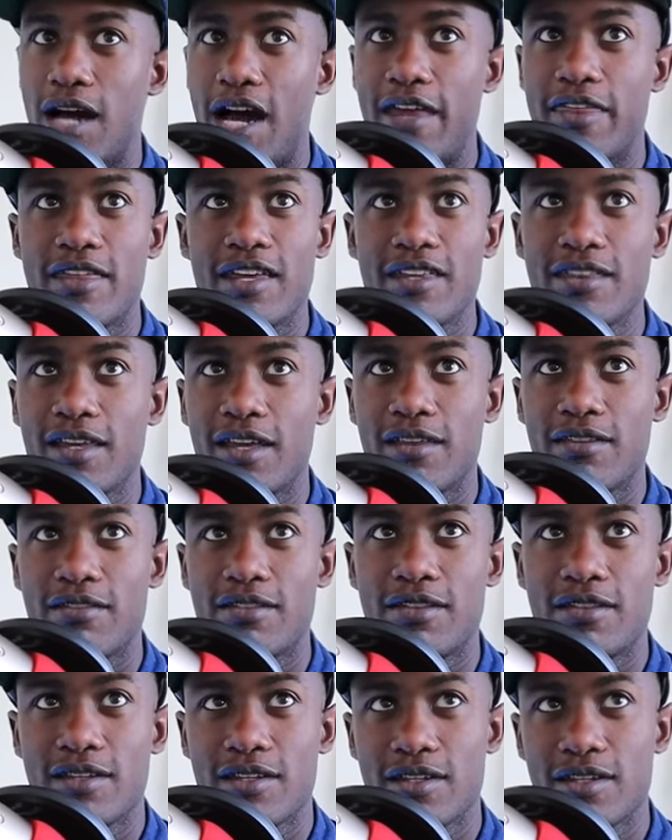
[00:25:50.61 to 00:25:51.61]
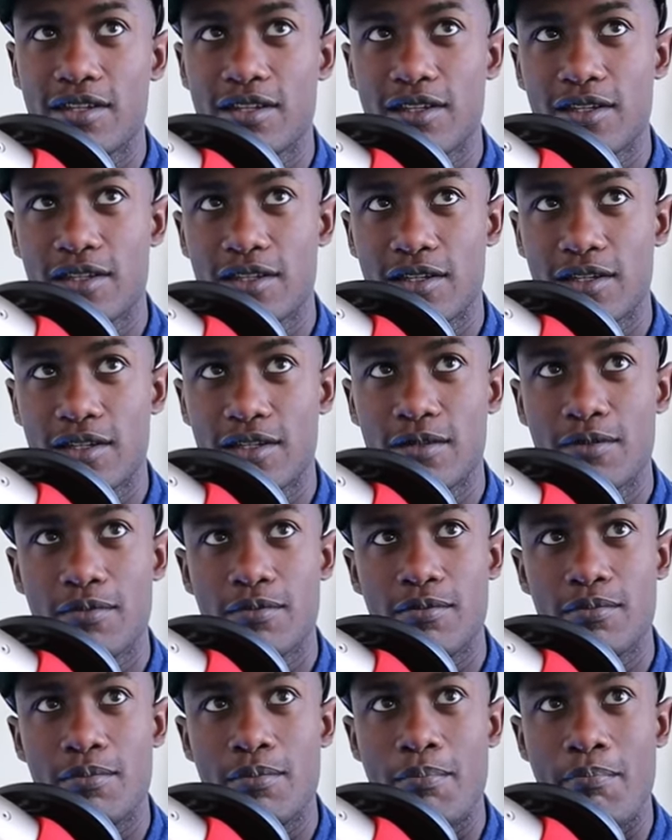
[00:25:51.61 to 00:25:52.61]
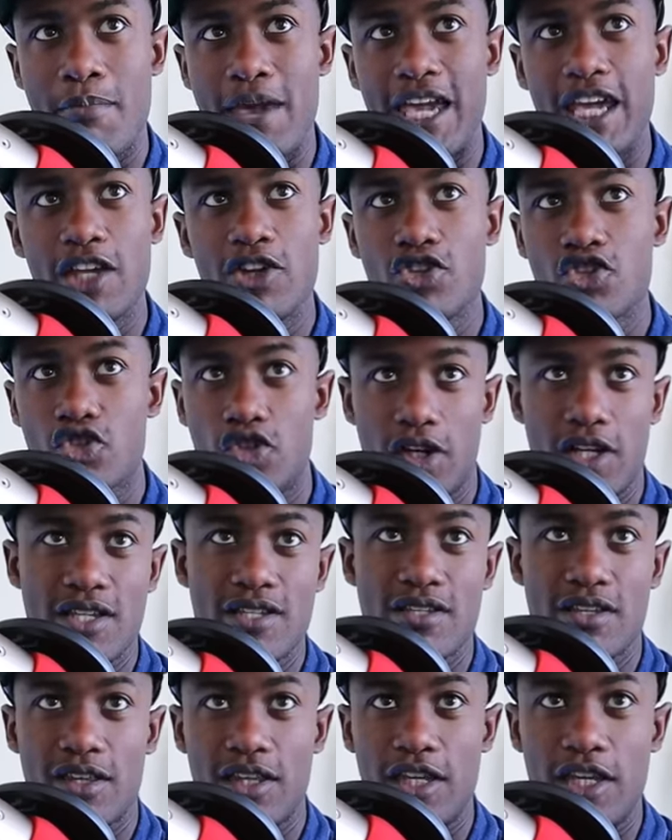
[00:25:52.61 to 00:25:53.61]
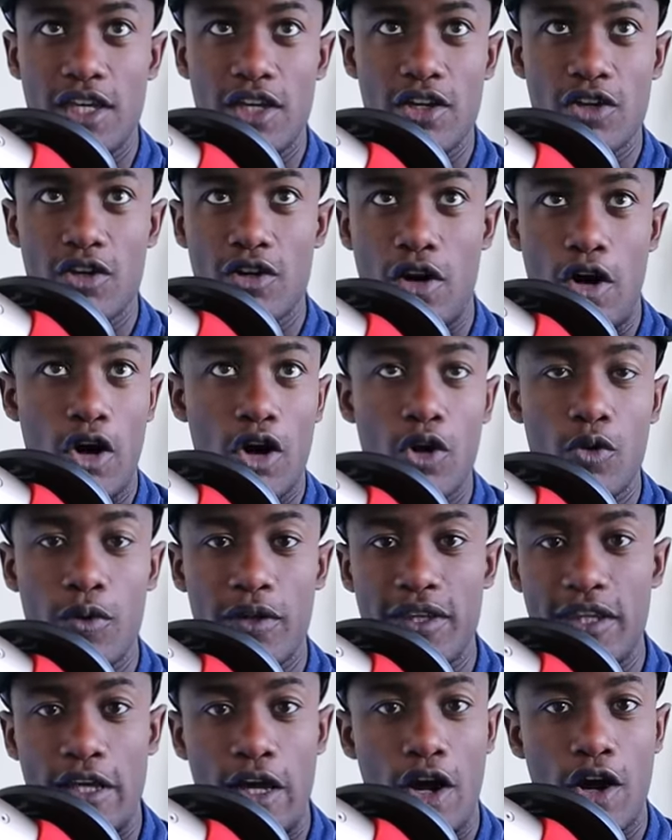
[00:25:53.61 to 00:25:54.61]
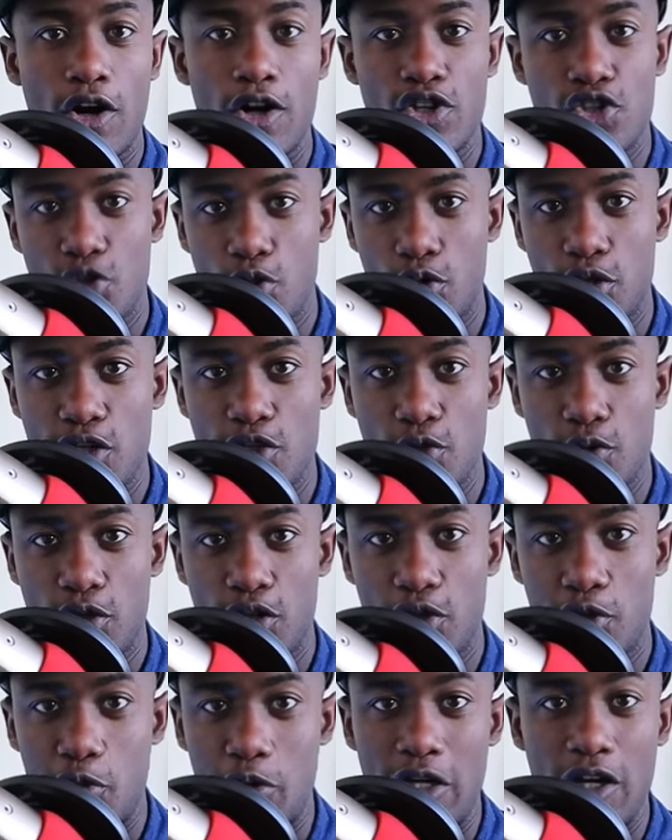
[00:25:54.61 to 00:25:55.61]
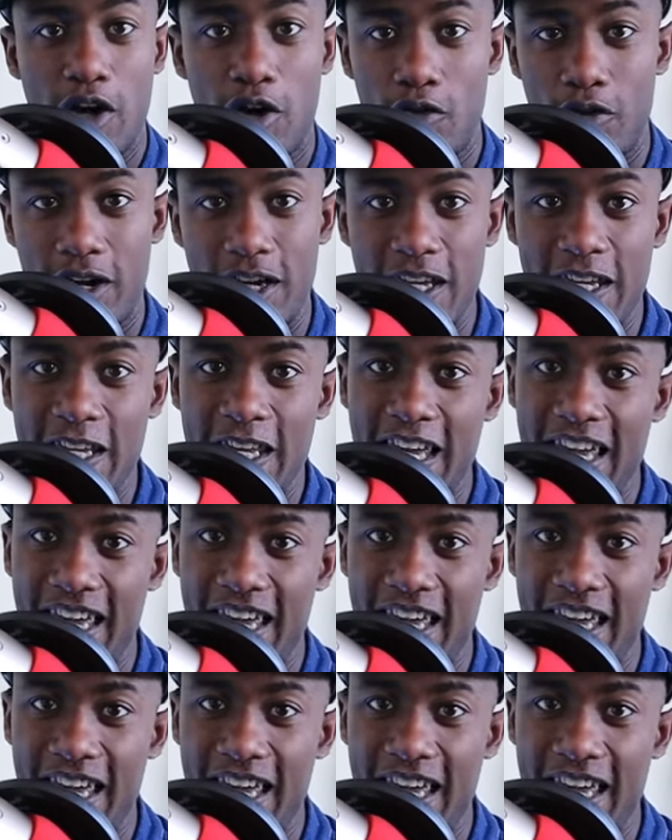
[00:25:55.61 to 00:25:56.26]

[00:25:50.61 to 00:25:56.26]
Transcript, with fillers: I think that the main trends of the year are what they are in 2023 already.